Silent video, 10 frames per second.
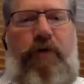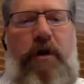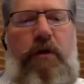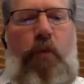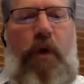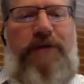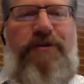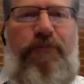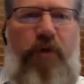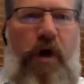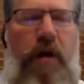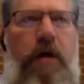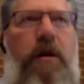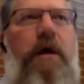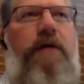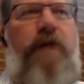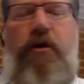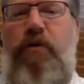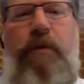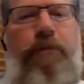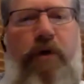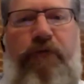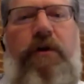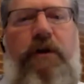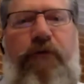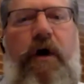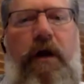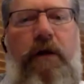you're creating waste of product that could be perfectly fine,